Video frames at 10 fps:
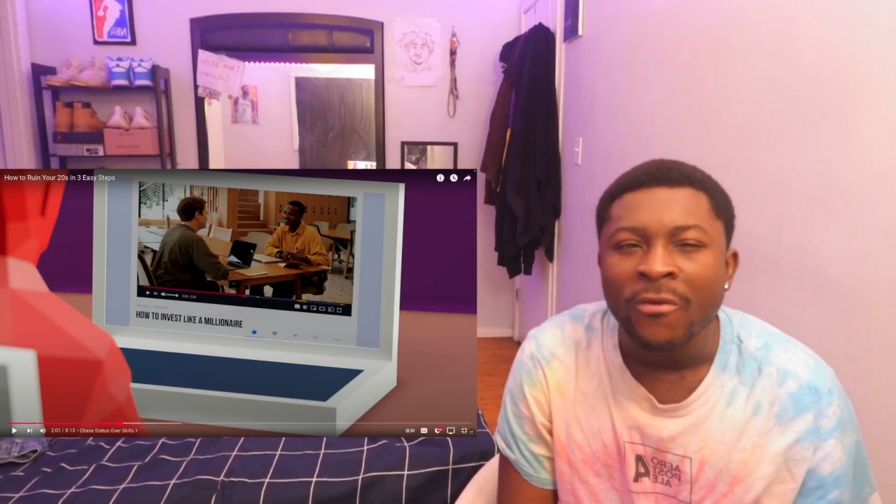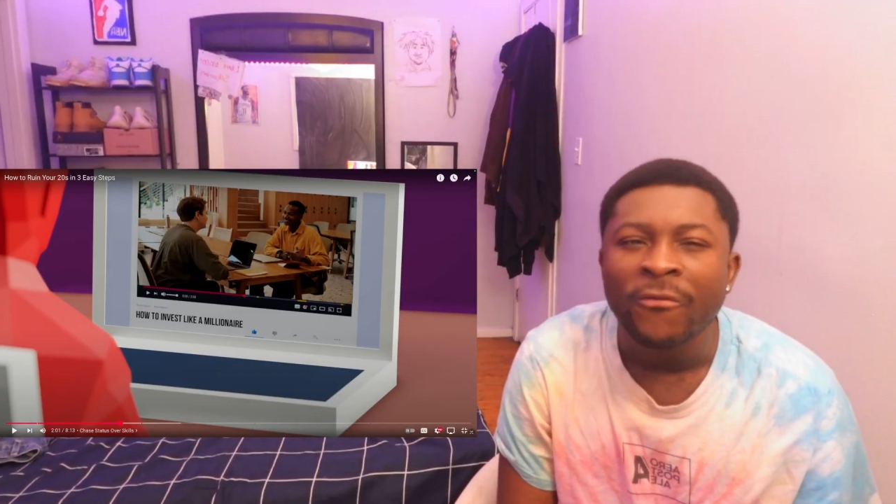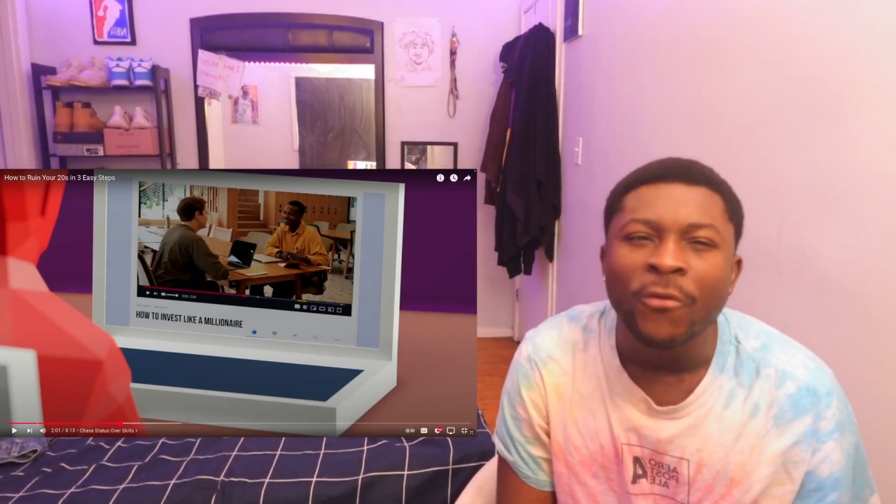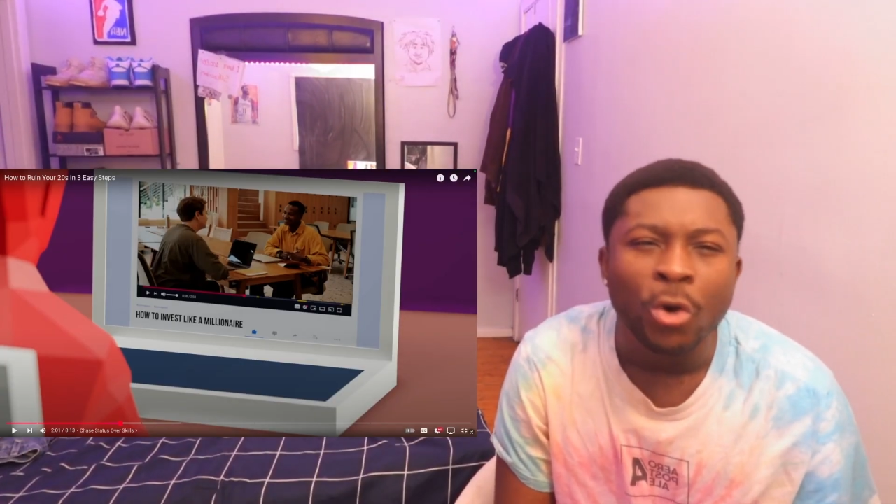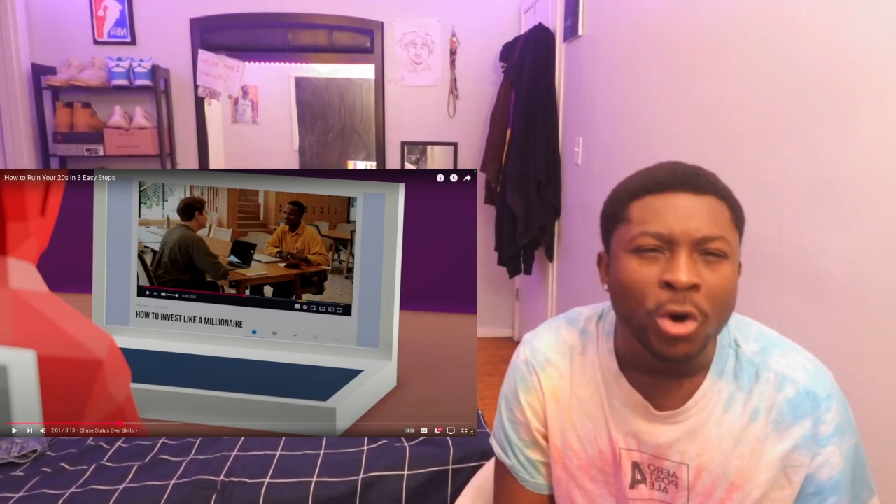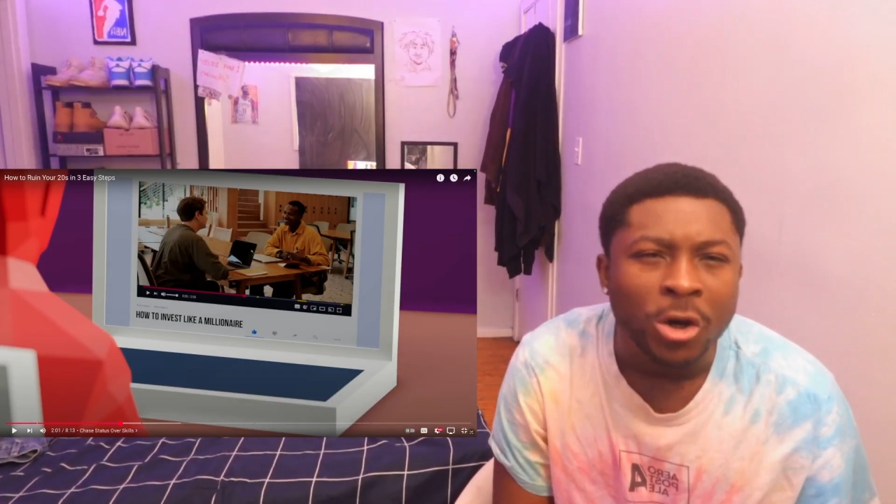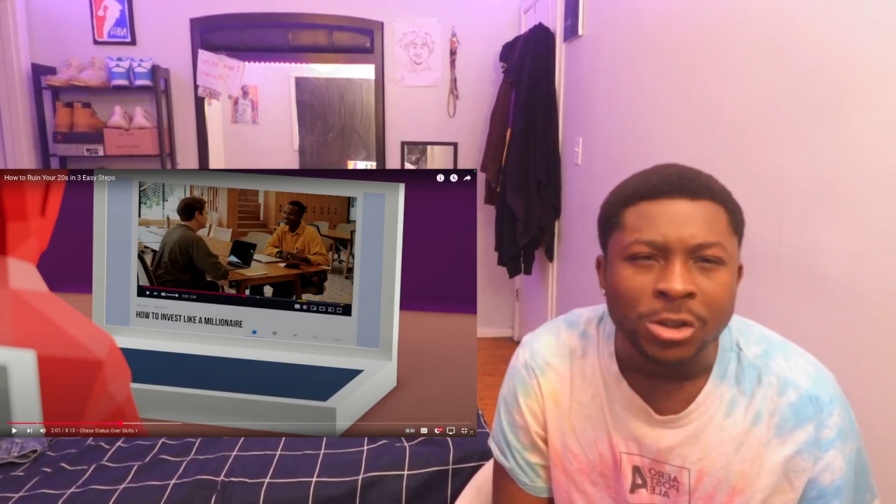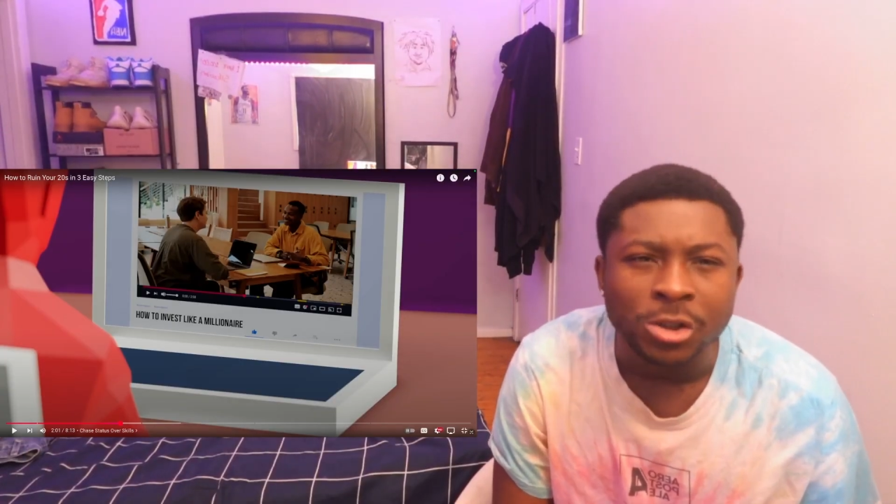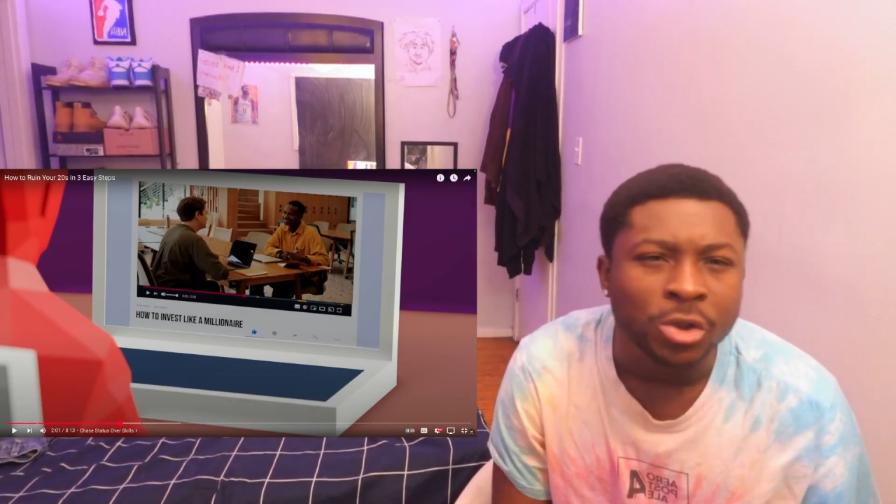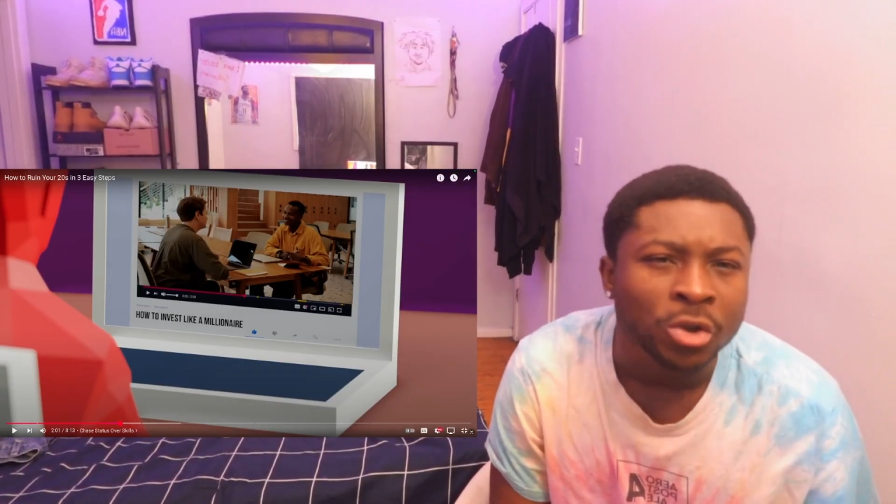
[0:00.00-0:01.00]
focused,
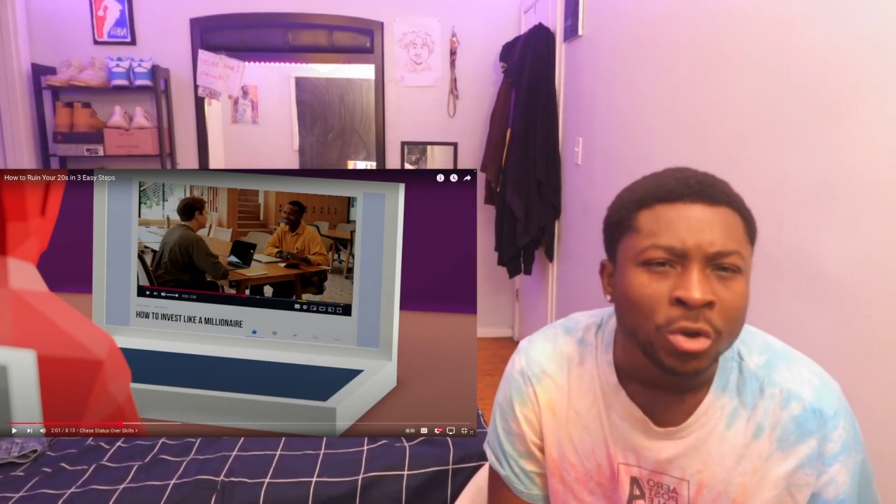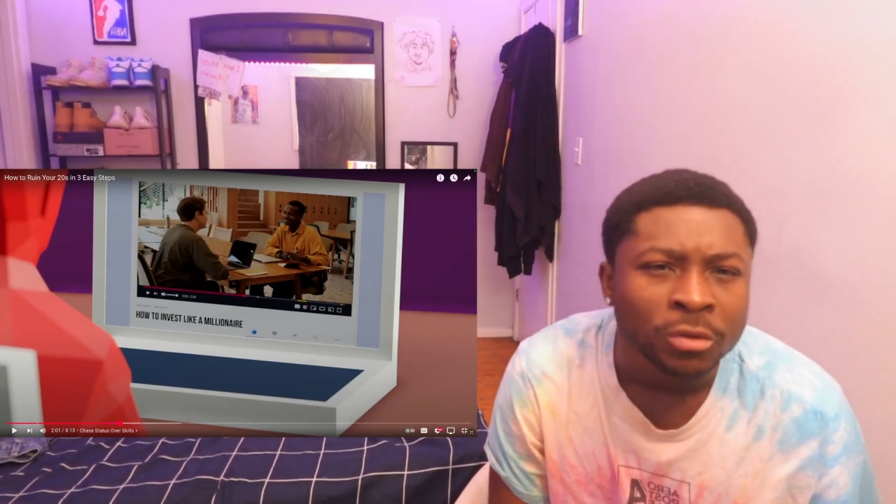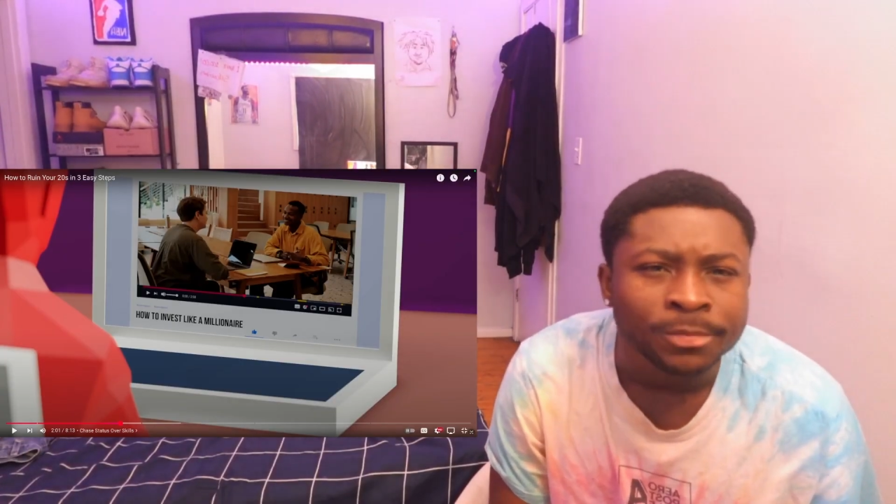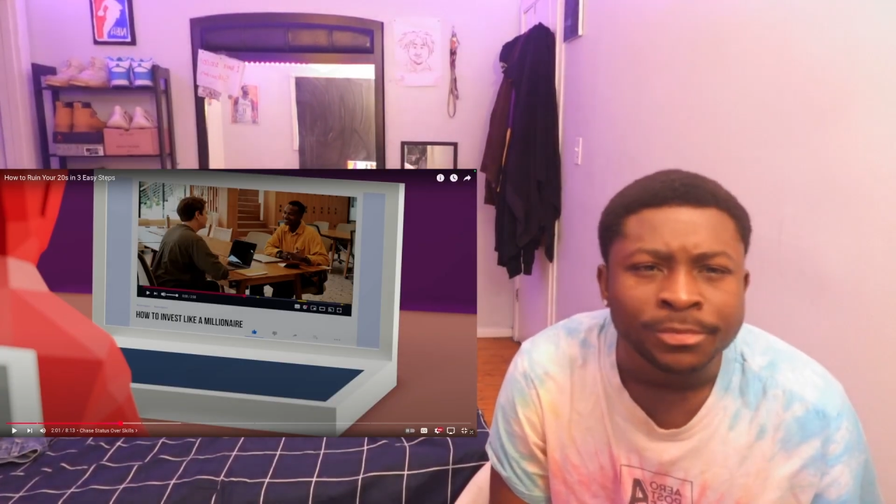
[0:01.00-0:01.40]
people